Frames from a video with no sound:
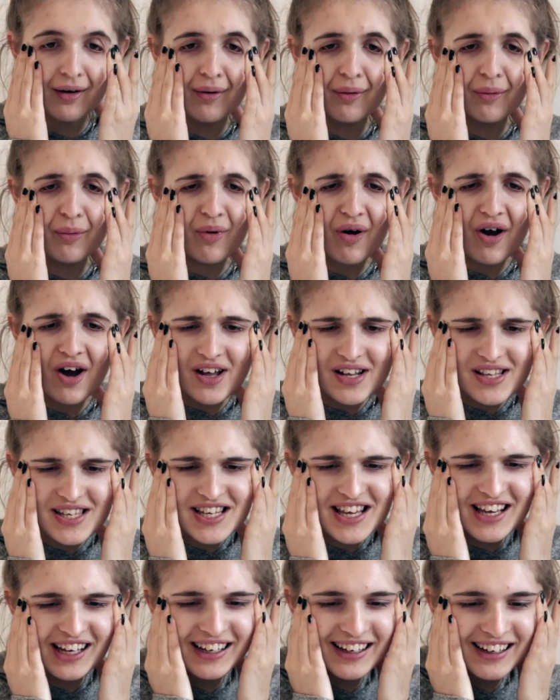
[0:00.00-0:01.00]
What?
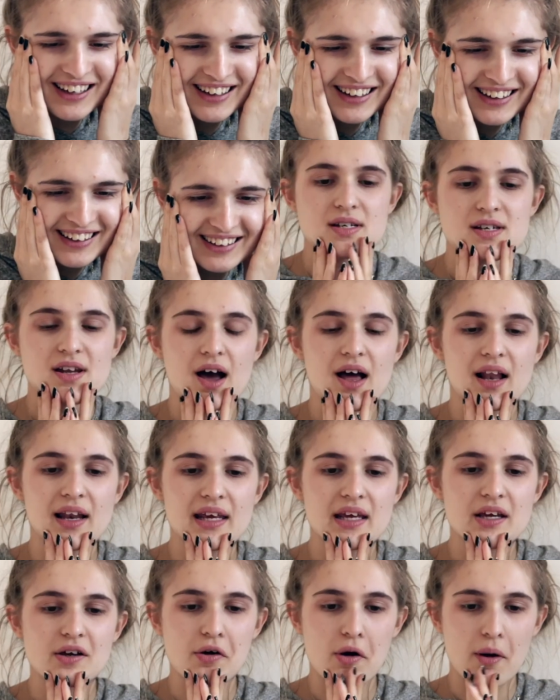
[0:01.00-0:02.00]

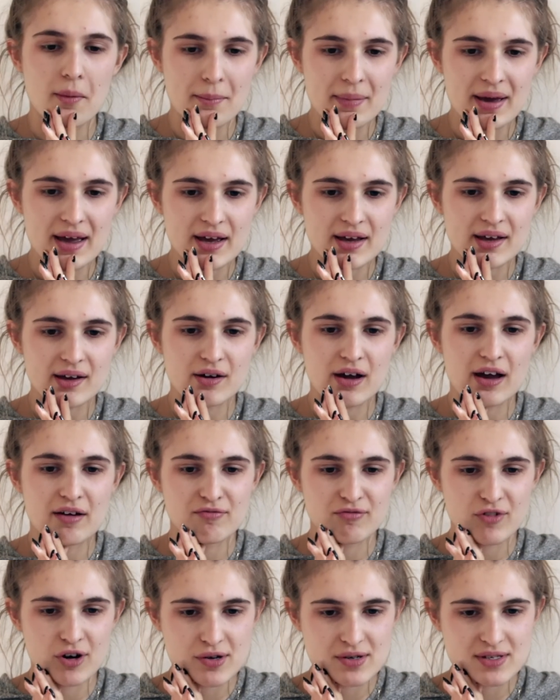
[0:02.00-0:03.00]
Denali, Gottmik and
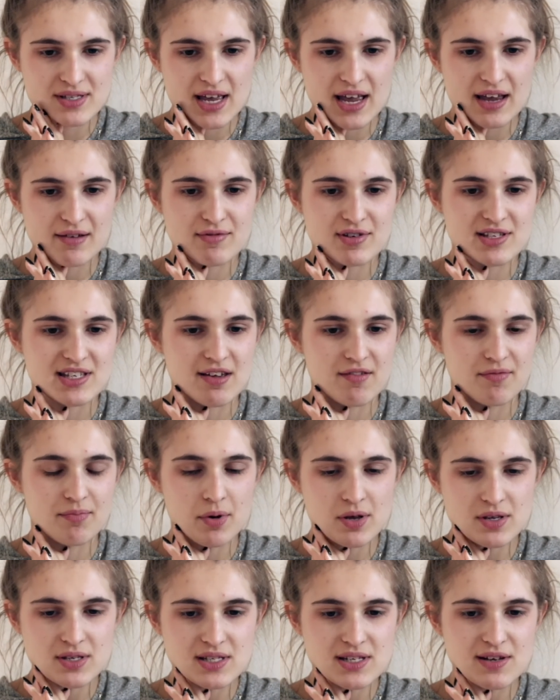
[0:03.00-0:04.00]
Rose received
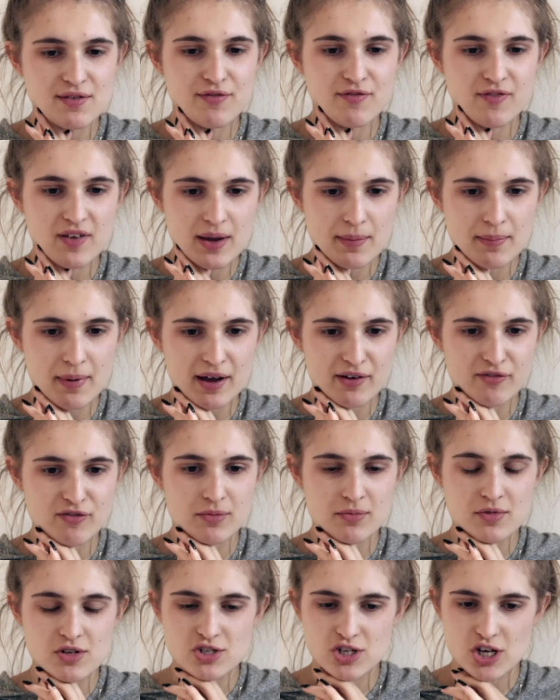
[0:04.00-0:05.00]
positive feedback from
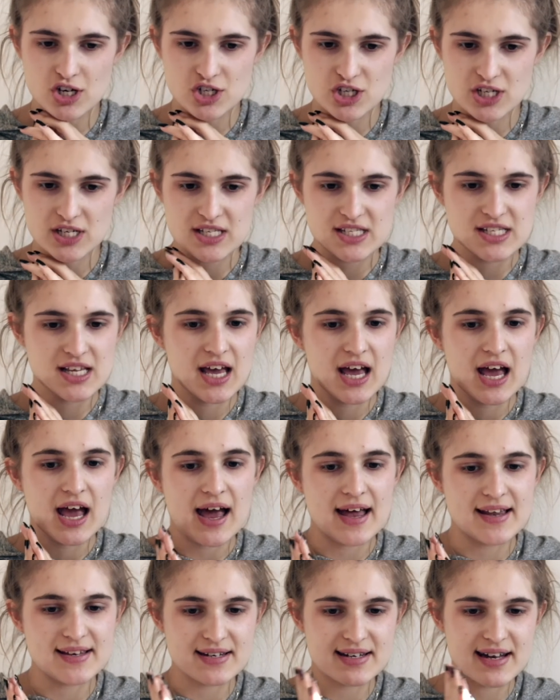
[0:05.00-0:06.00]
the judges
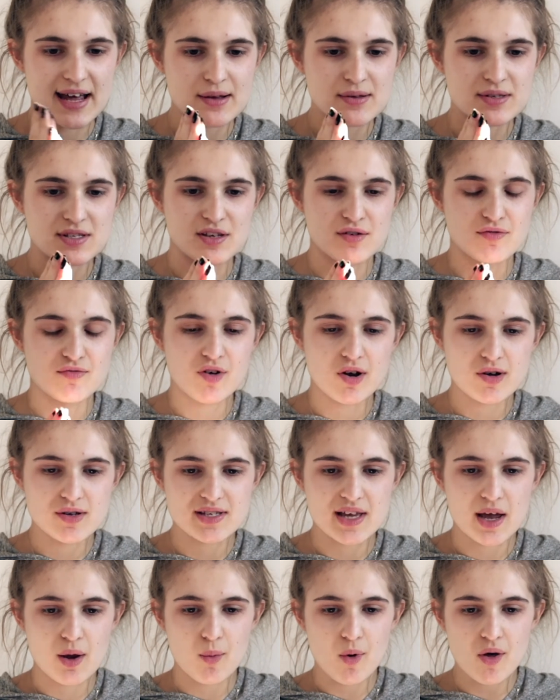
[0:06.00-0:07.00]
and announced that Rose
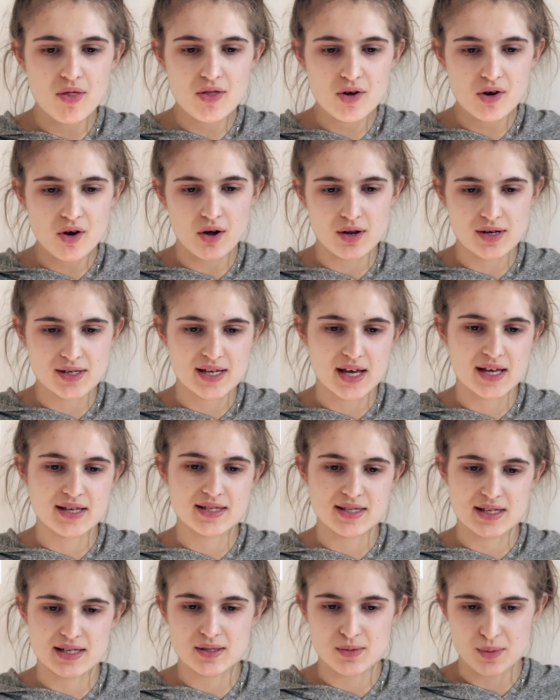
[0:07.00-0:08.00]
won the contest
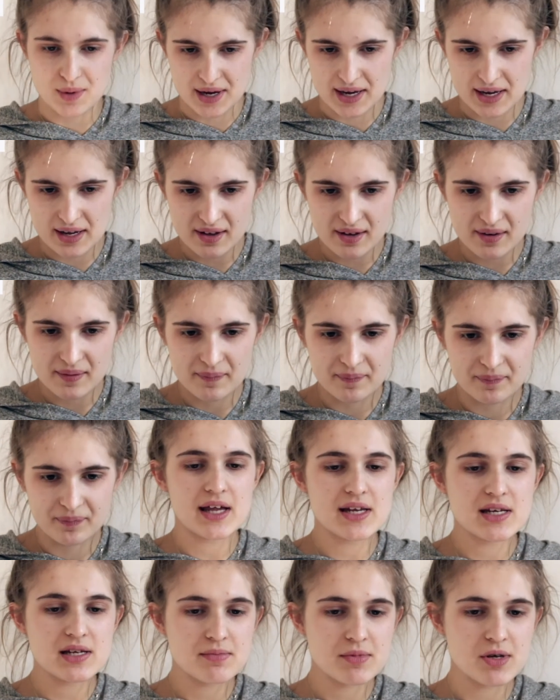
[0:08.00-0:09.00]
this week.
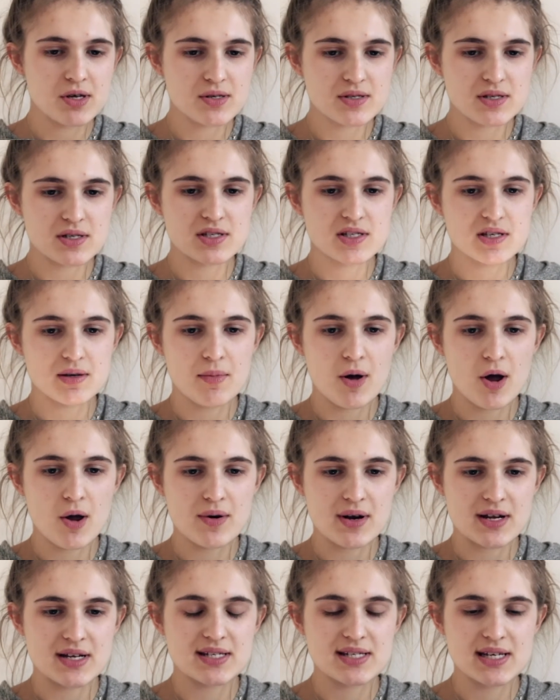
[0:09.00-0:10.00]
Candy Muse, Simone
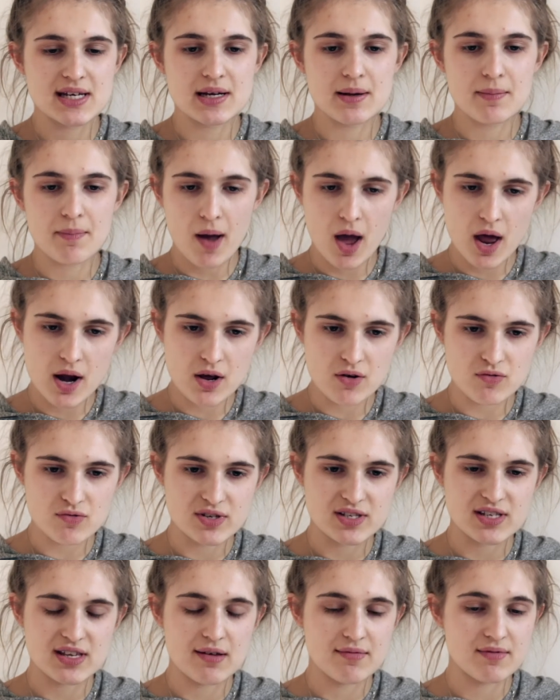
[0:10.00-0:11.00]
and Tina Burner
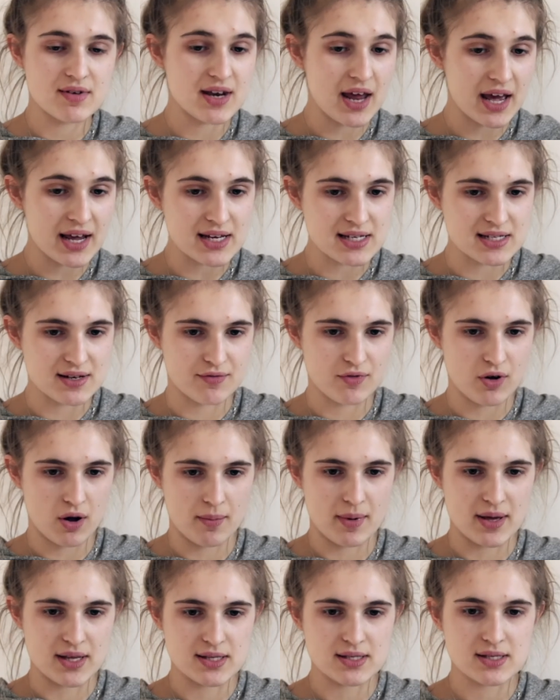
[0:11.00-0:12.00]
received negative
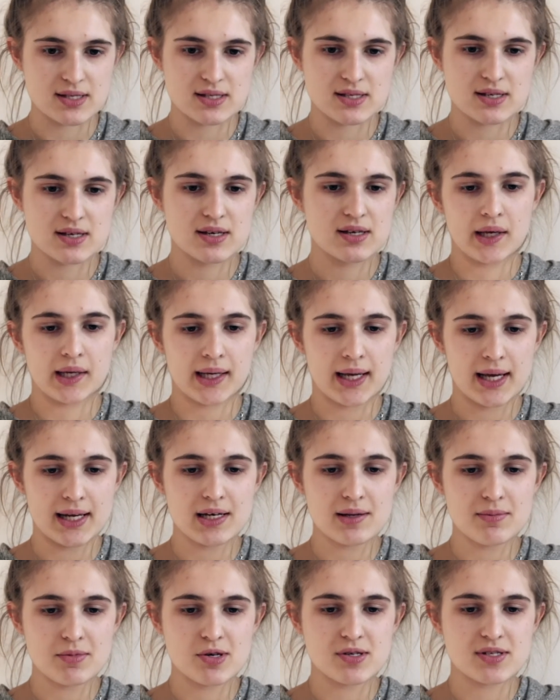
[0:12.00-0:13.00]
comments.
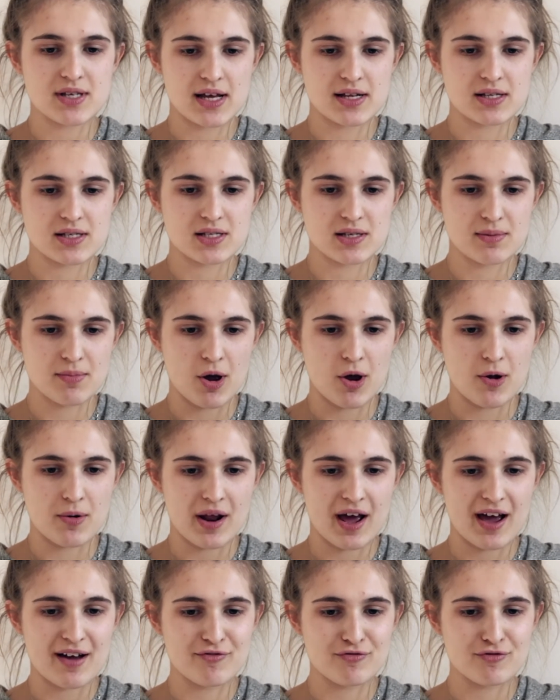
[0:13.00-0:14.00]
Candy Muse and Simone
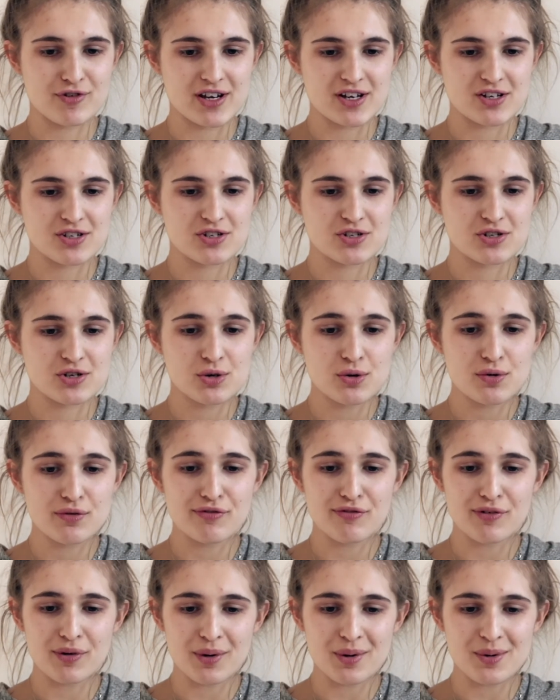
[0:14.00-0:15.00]
have reached 2
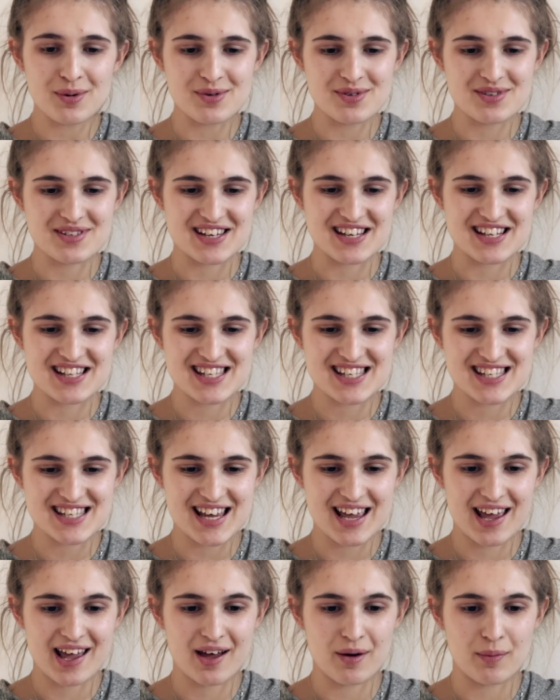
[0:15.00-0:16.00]
floors in
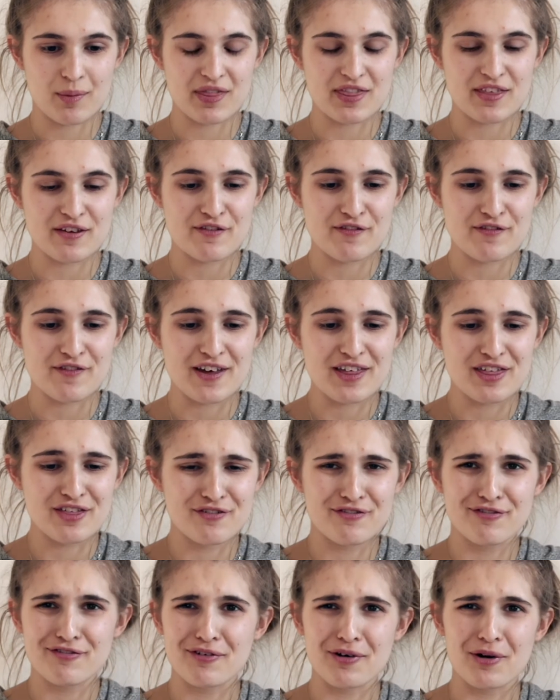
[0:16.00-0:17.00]
sync with the 5th
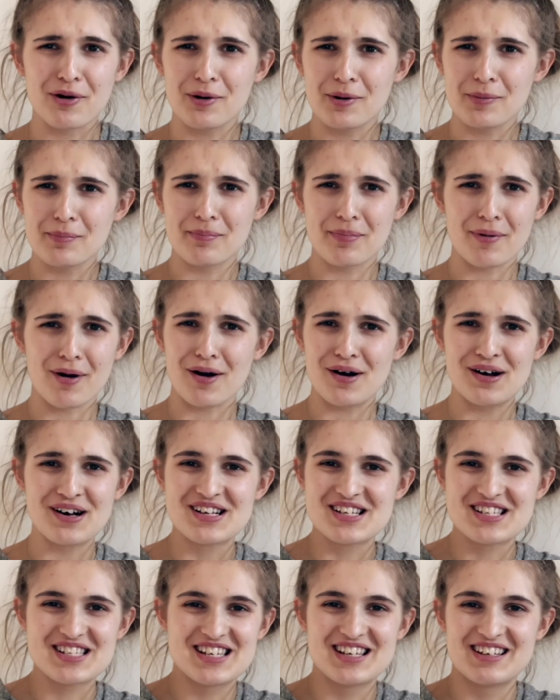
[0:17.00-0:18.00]
floor
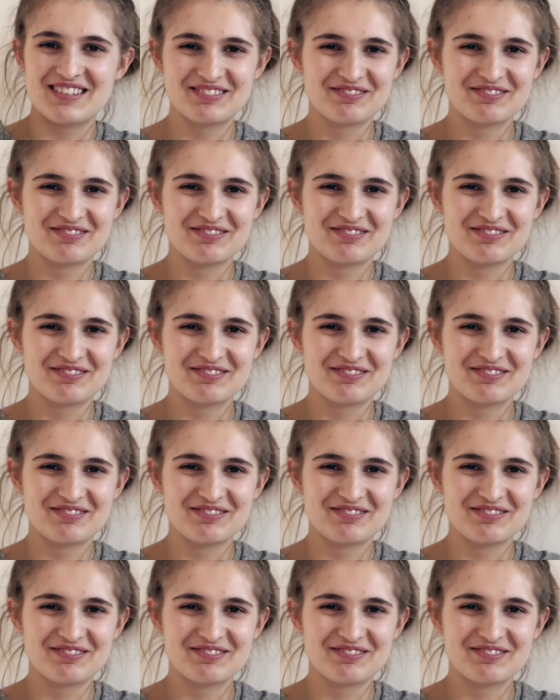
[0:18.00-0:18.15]
boss.